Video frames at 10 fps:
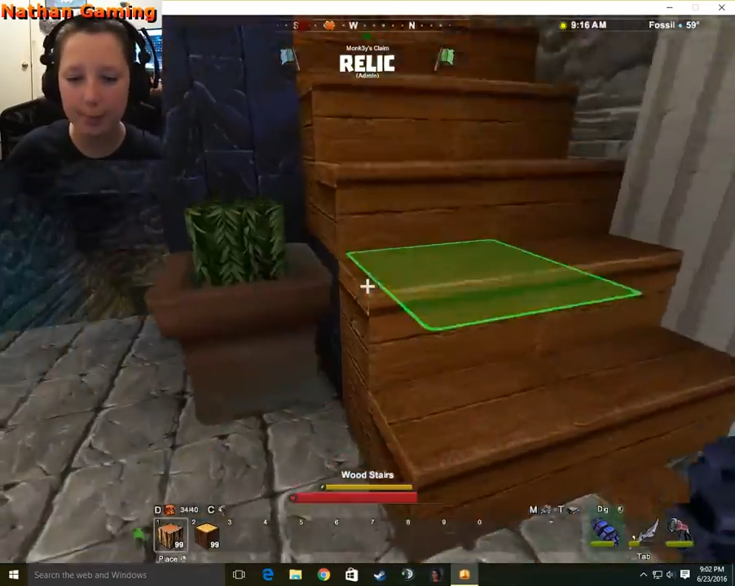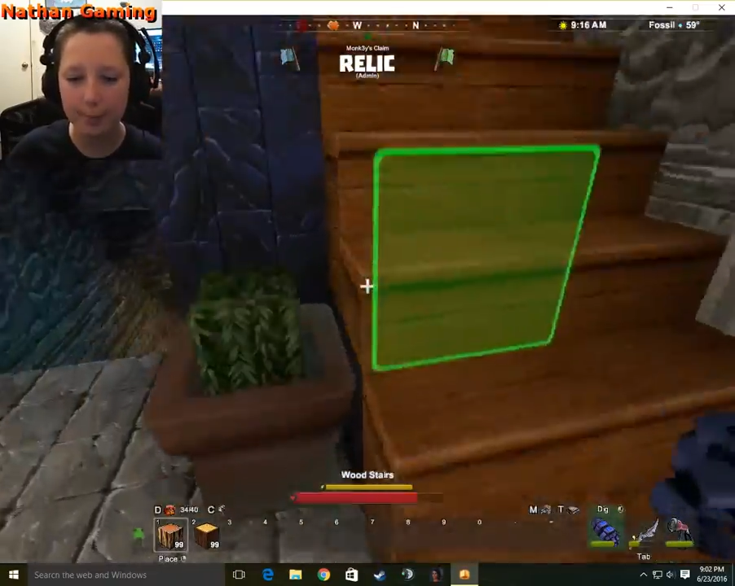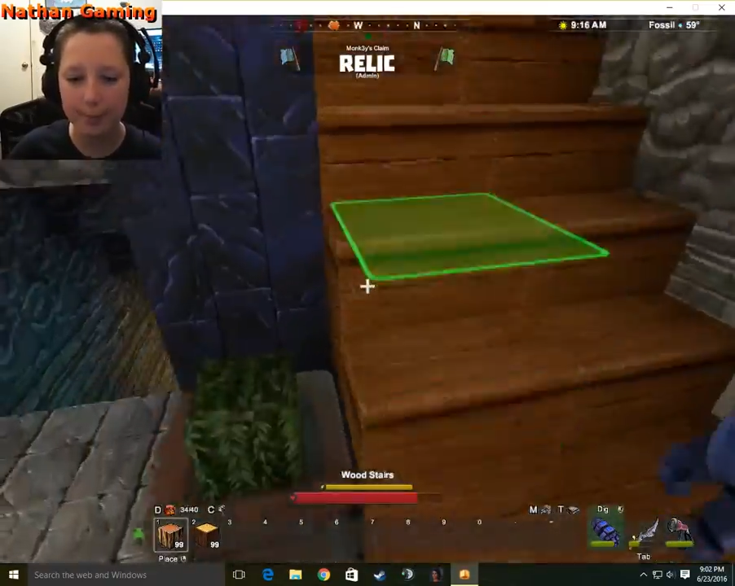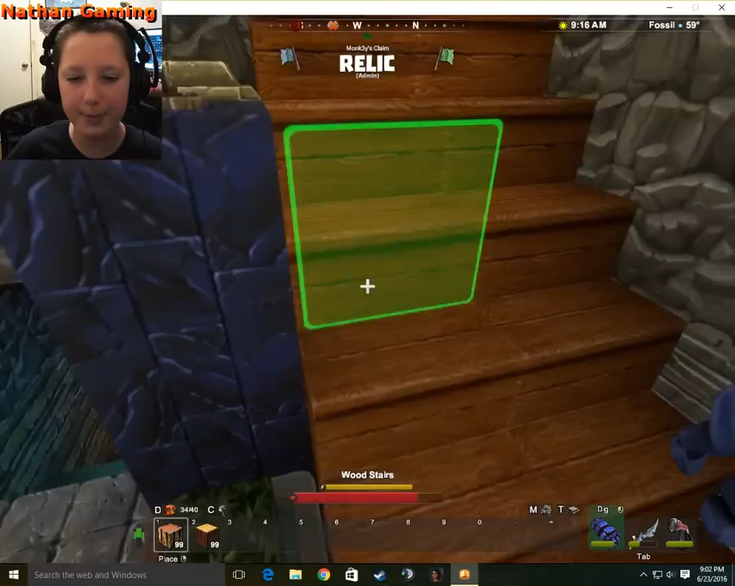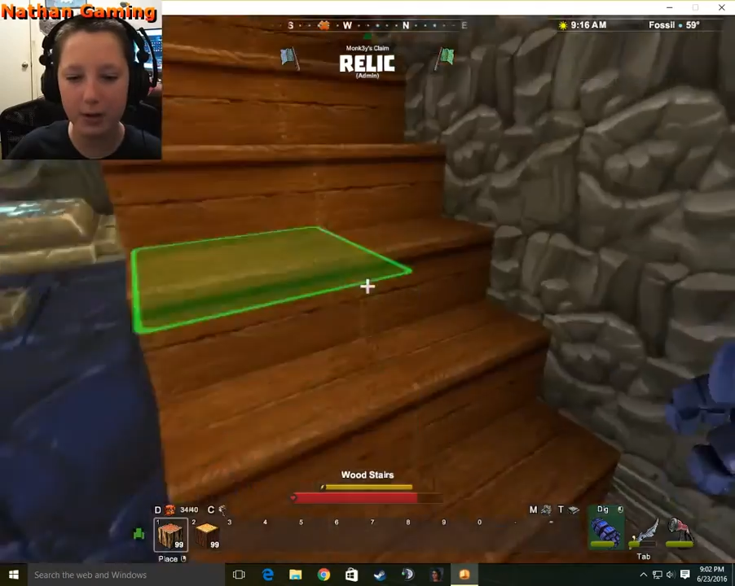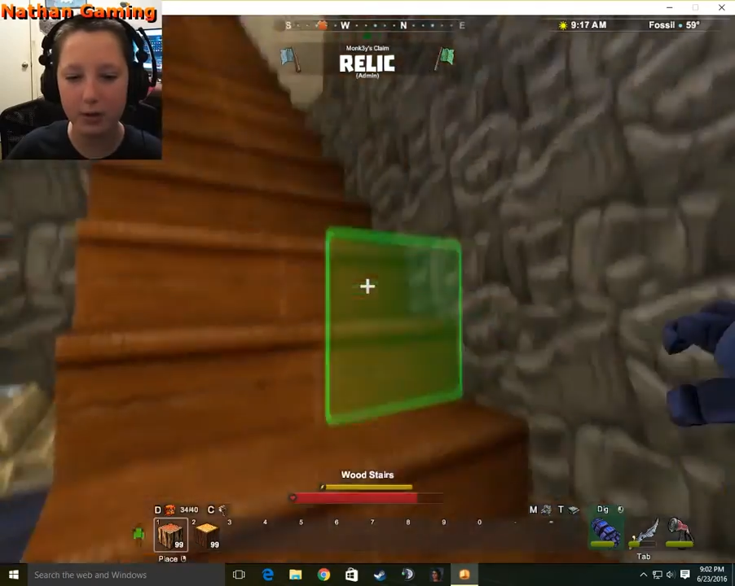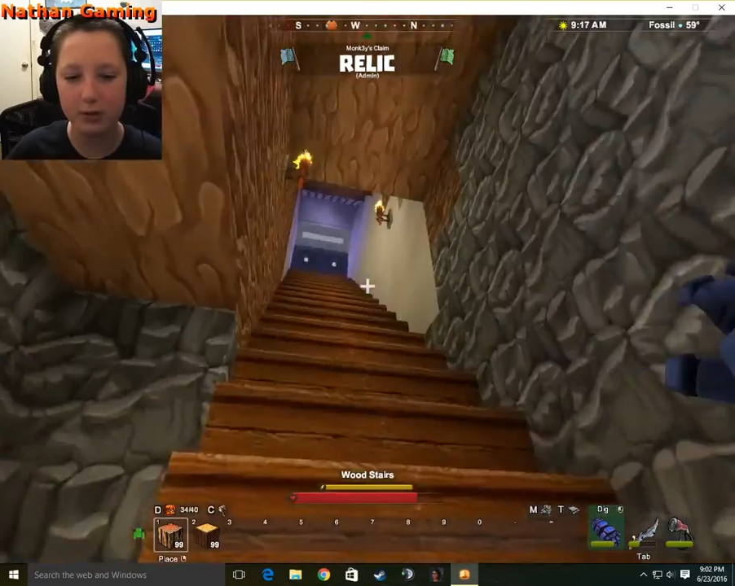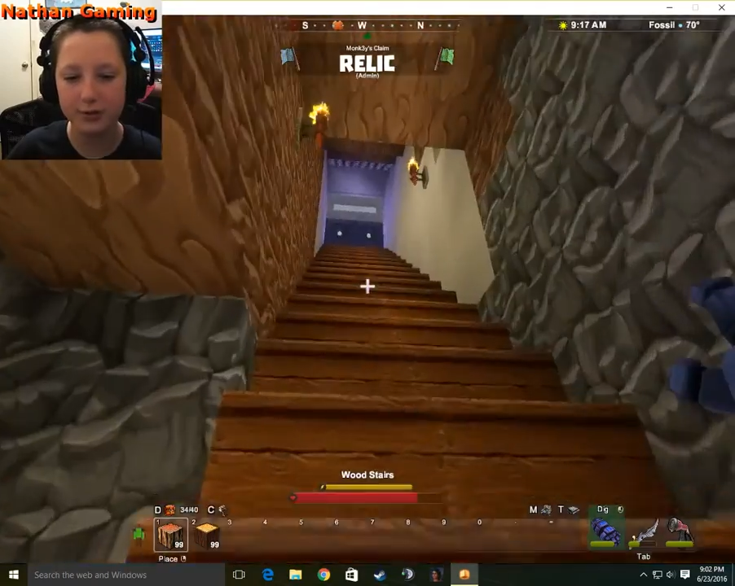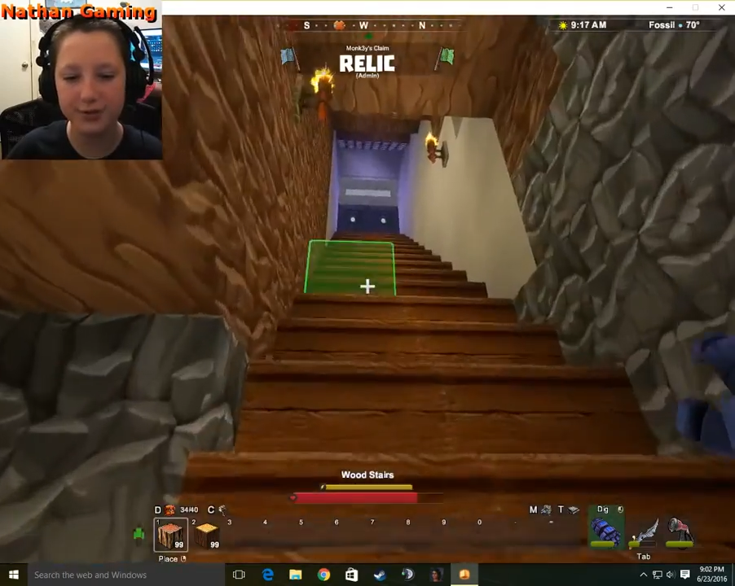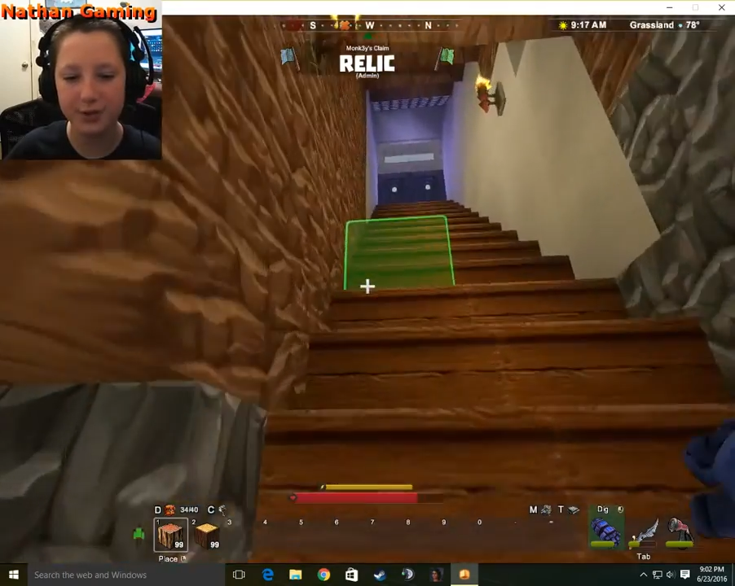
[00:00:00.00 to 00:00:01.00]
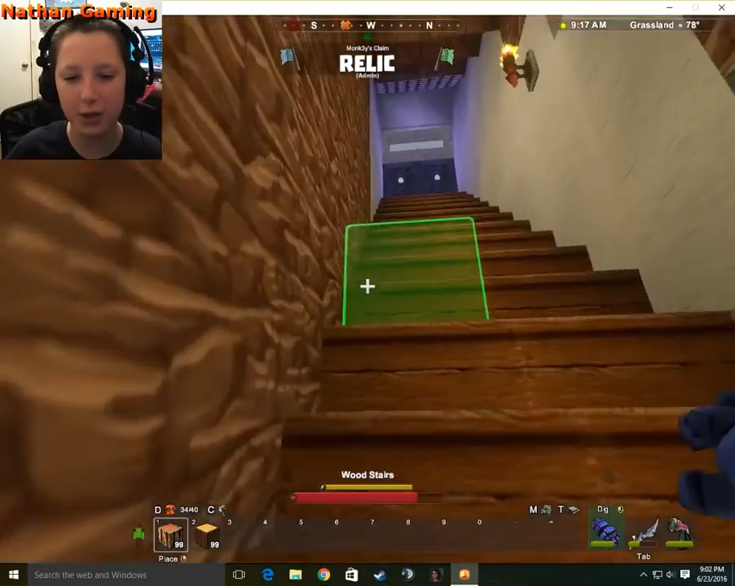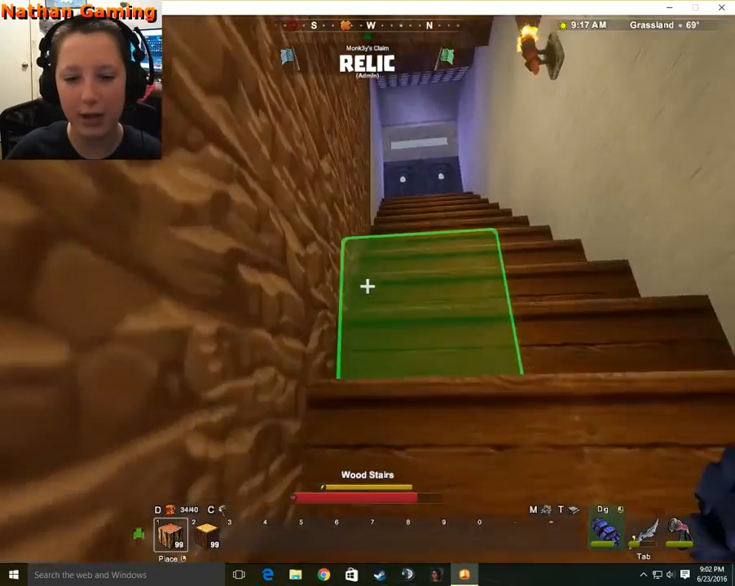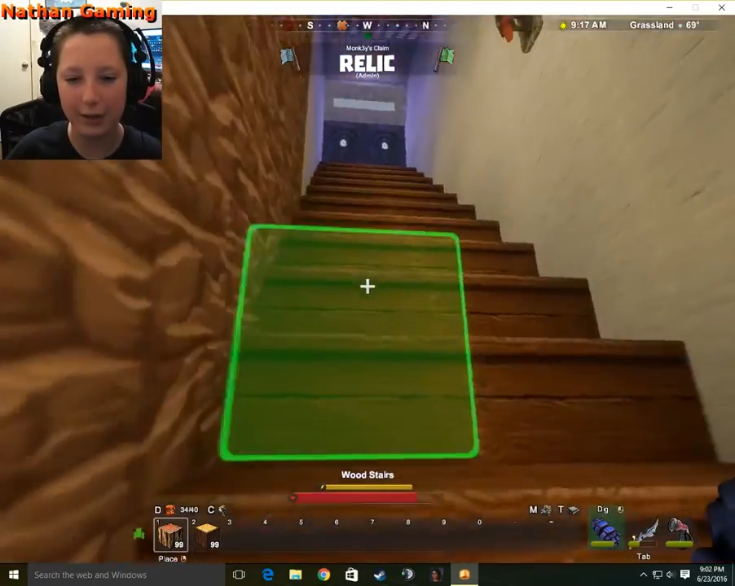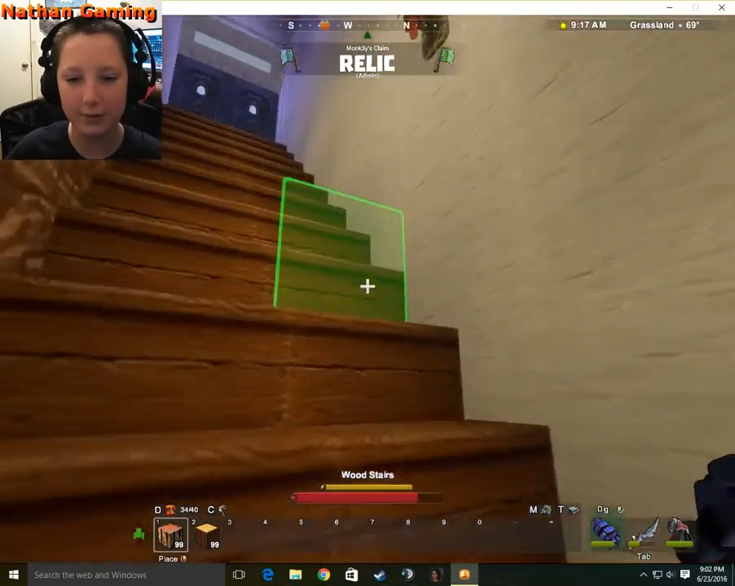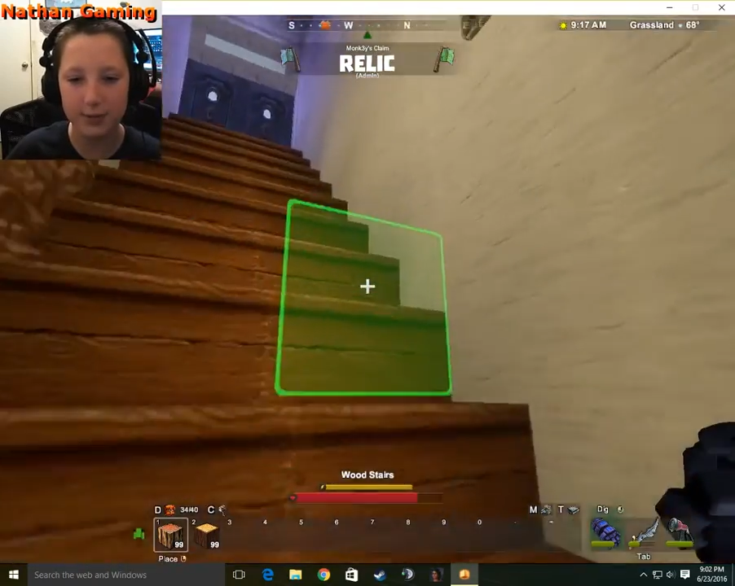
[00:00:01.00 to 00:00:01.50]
build our house